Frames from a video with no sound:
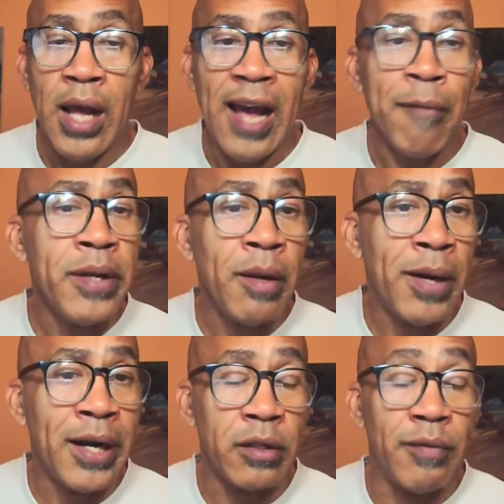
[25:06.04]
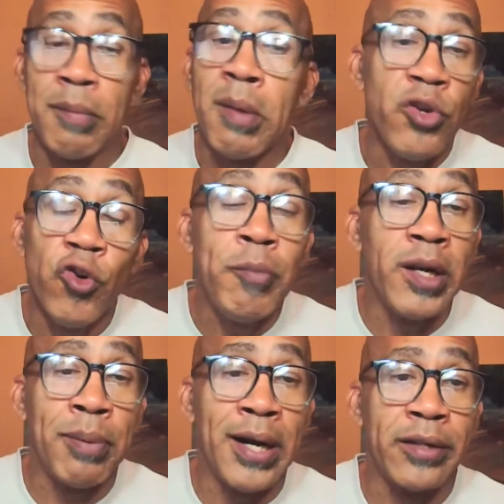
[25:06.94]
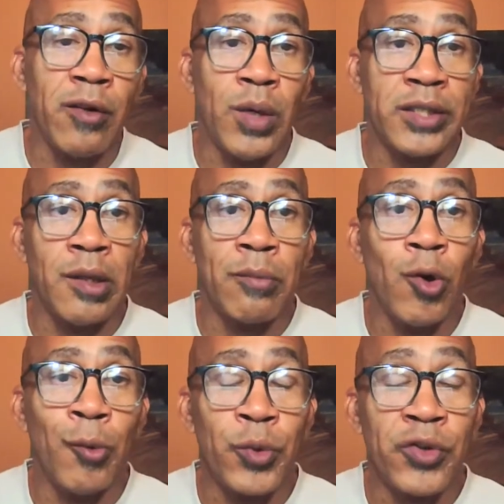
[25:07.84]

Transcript: I've been a part of, and maybe you've been a part of WhatsApp groups,